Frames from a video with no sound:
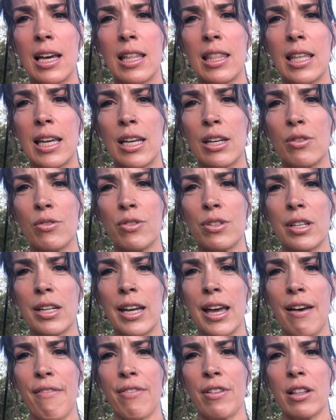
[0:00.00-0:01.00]
They usually
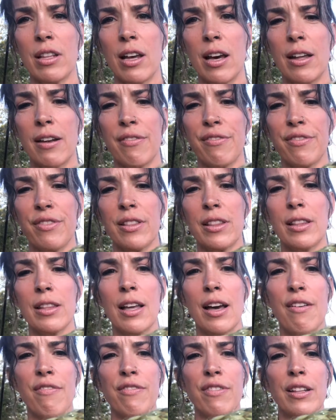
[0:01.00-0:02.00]
have a lot of
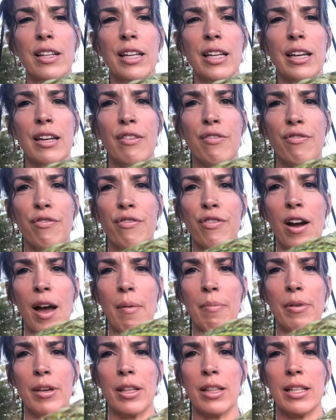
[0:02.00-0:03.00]
lovely
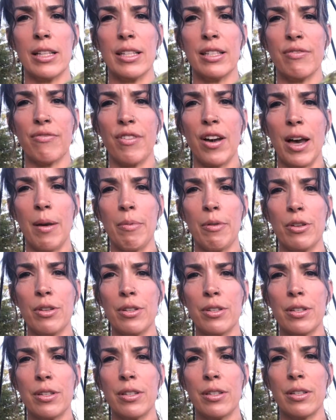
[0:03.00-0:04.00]
Fabulous
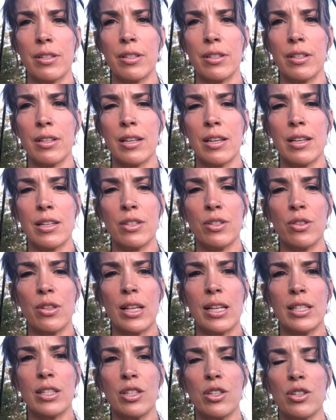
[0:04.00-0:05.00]
fibers. So
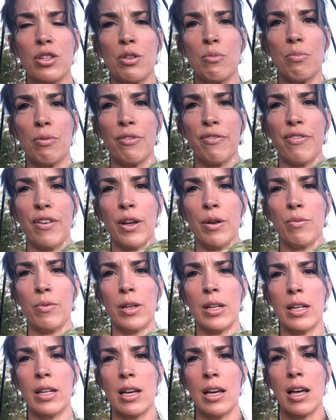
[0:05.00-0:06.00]
that's a super fun
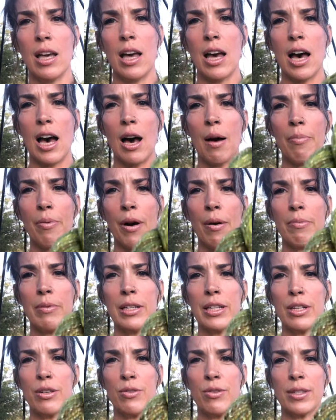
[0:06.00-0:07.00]
one. I'll
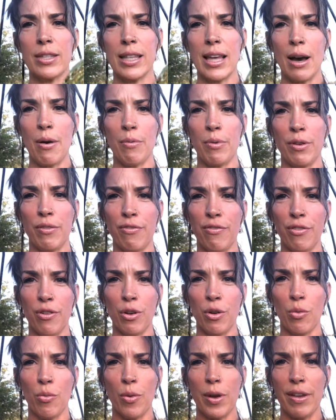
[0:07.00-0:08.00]
probably use that one for
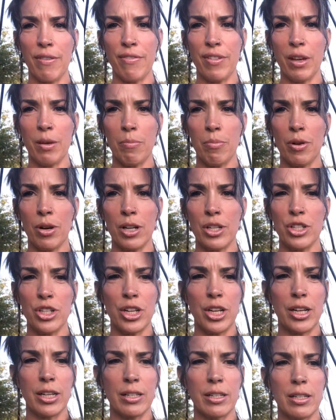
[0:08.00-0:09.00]
a weaving
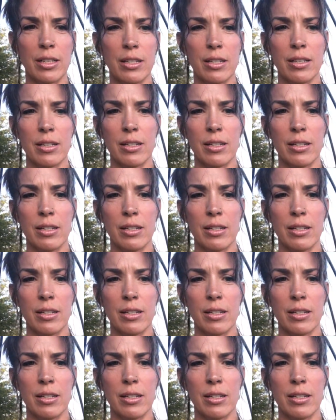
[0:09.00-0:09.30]
project.